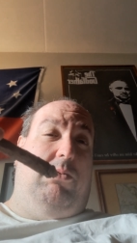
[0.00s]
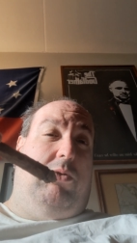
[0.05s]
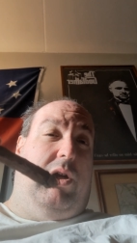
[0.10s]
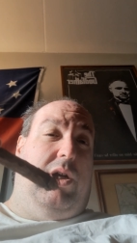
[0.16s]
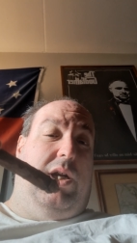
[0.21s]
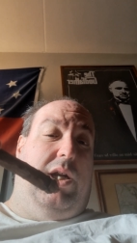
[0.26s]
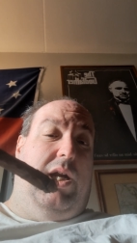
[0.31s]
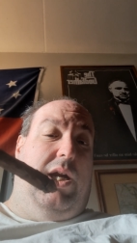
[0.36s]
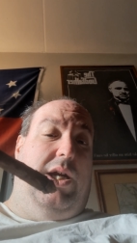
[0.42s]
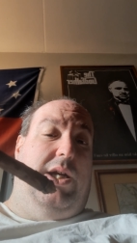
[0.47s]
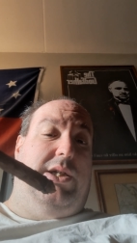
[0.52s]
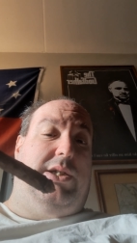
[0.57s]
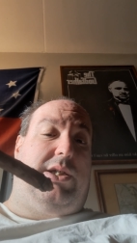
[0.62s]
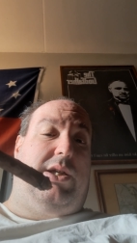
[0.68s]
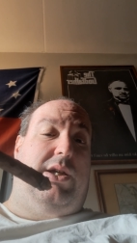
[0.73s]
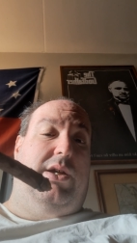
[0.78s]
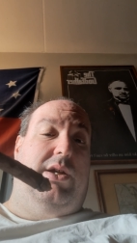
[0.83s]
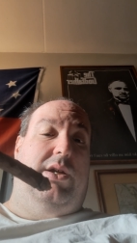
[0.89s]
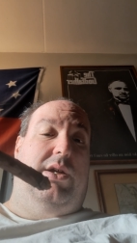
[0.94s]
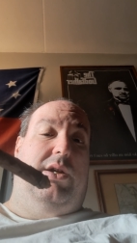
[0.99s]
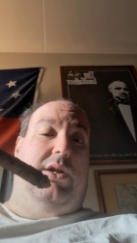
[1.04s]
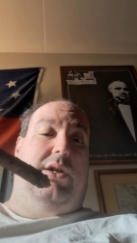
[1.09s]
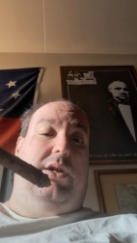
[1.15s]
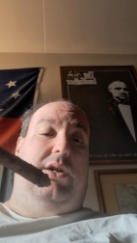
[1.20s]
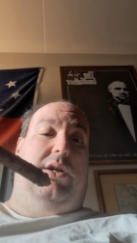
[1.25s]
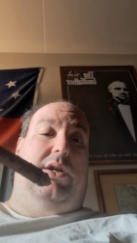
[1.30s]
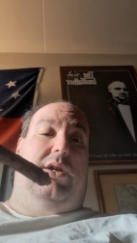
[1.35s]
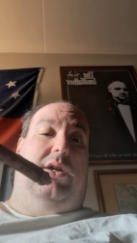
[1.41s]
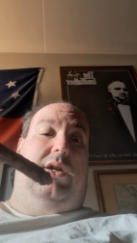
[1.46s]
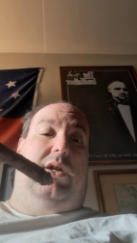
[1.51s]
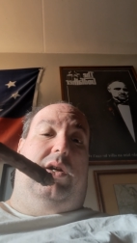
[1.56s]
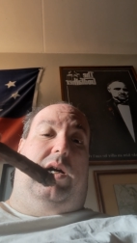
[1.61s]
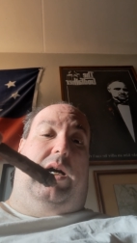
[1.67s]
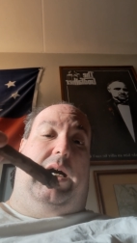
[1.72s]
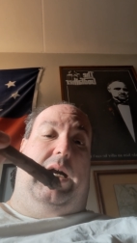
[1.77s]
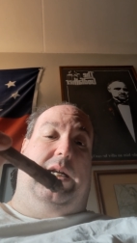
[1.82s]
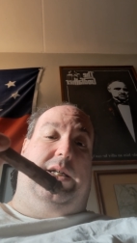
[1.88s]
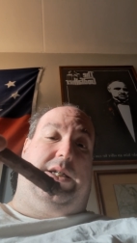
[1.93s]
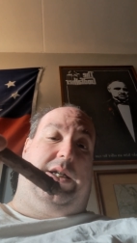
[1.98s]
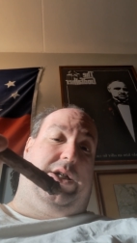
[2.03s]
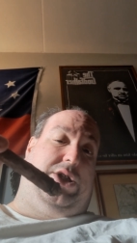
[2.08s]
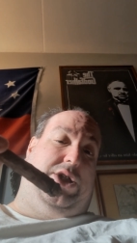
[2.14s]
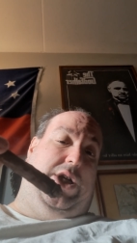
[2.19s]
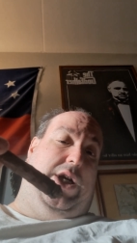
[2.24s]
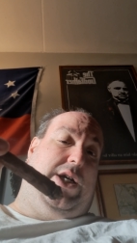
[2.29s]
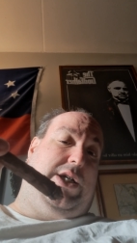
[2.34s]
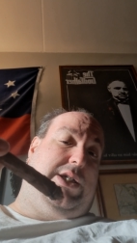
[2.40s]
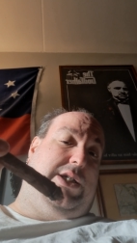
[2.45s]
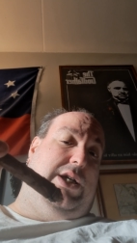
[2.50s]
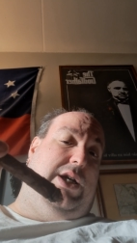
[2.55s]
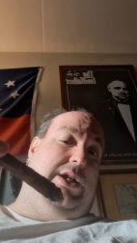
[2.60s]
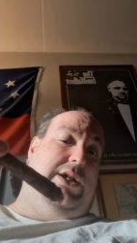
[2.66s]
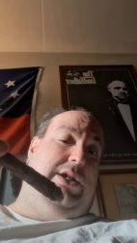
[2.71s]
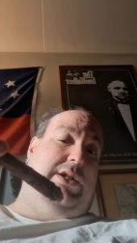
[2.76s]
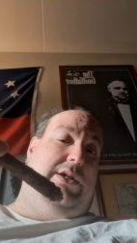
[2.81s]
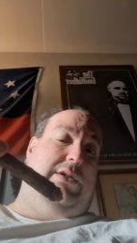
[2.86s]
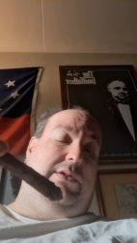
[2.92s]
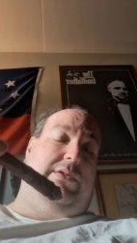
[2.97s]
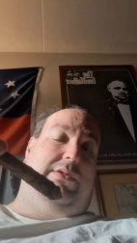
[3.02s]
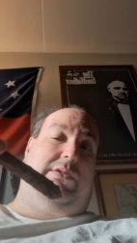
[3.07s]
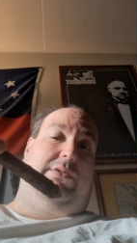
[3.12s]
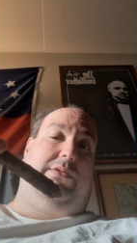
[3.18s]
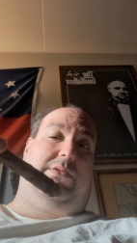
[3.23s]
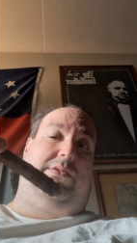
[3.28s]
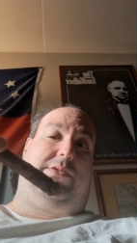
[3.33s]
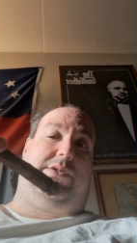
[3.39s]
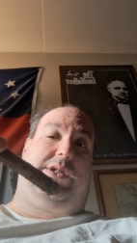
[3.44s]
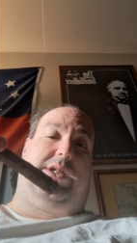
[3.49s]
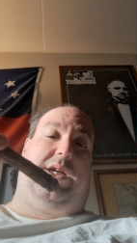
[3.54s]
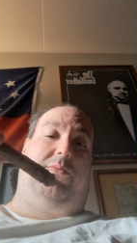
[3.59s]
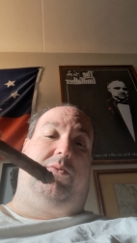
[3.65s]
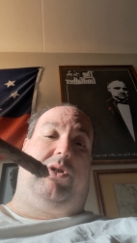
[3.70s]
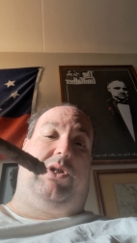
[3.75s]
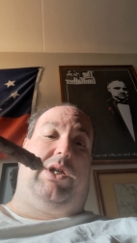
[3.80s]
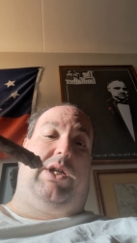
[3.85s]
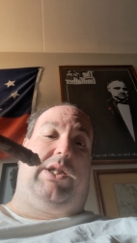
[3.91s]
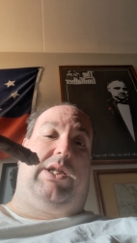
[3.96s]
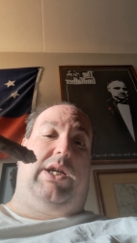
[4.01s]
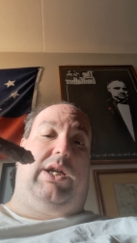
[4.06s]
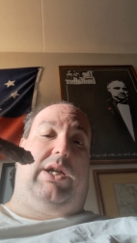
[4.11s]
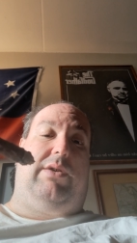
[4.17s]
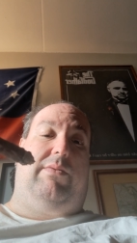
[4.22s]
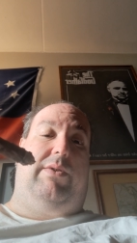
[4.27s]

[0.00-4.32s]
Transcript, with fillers: one of these, I suggest it. See what you think